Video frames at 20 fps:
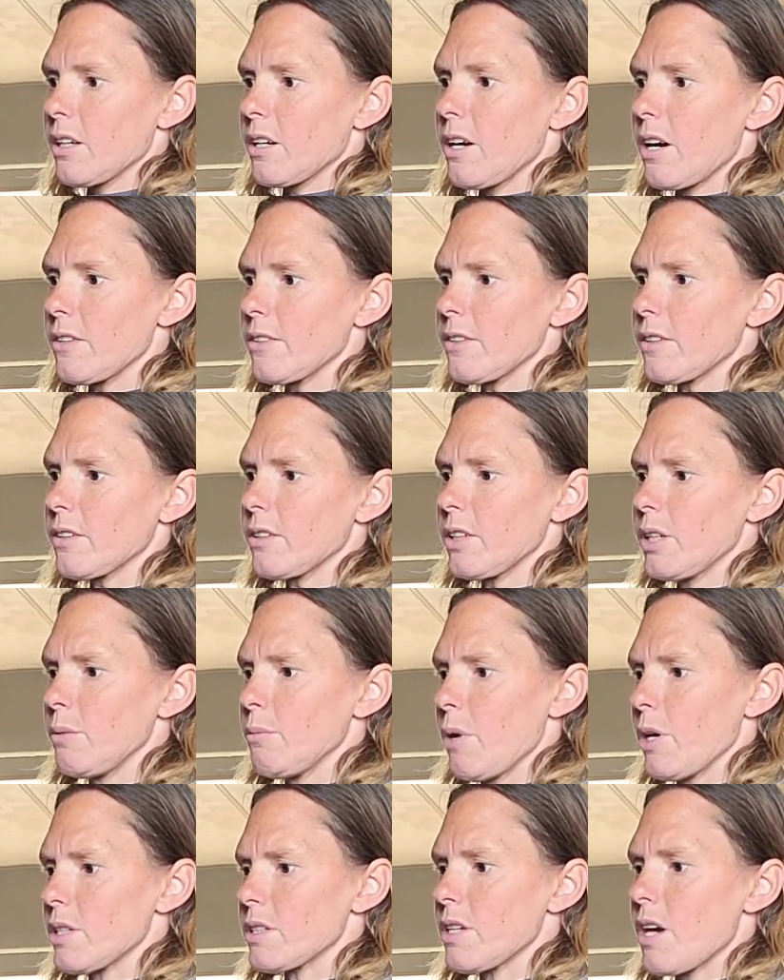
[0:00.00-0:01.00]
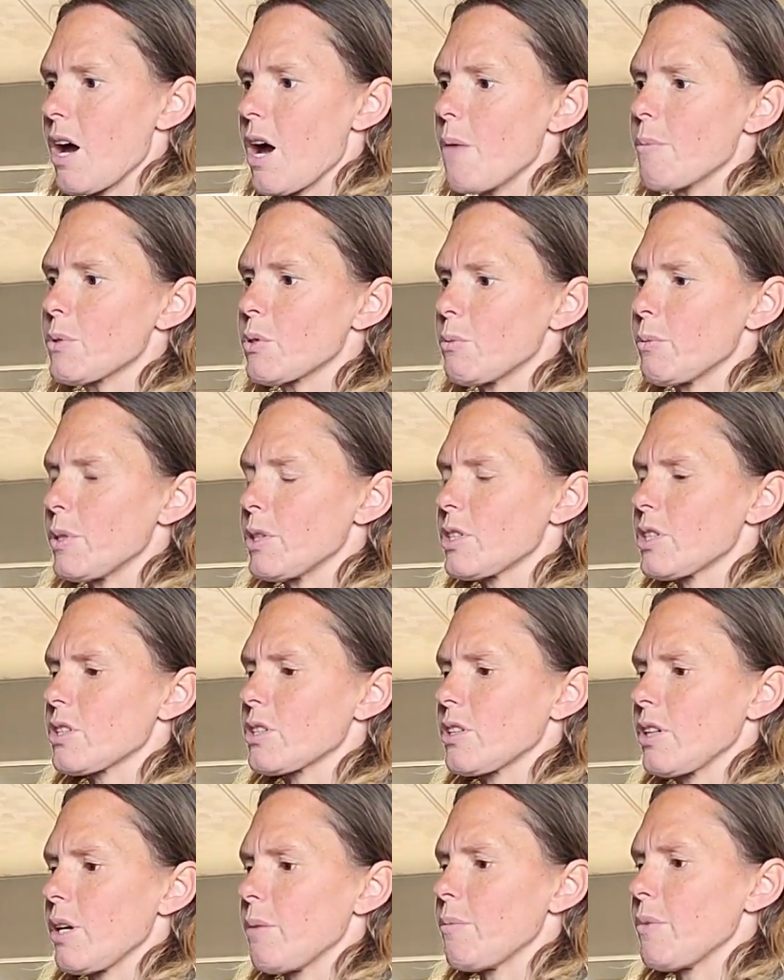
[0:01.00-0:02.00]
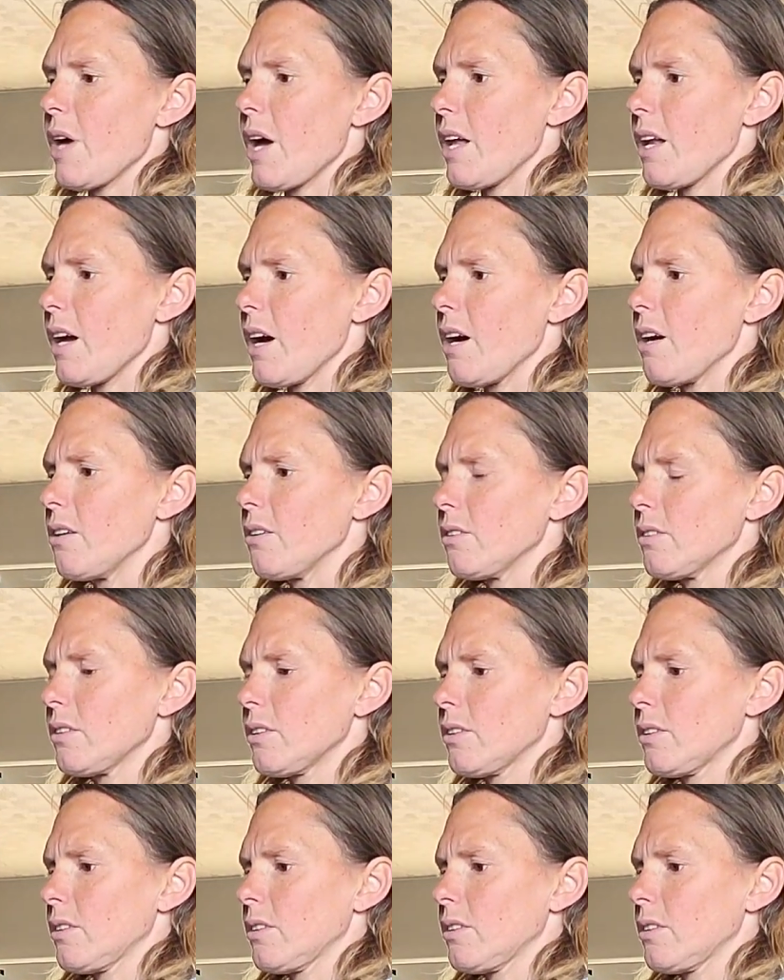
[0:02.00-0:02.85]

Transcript: got the cream on top, so I'm going to scrape that out.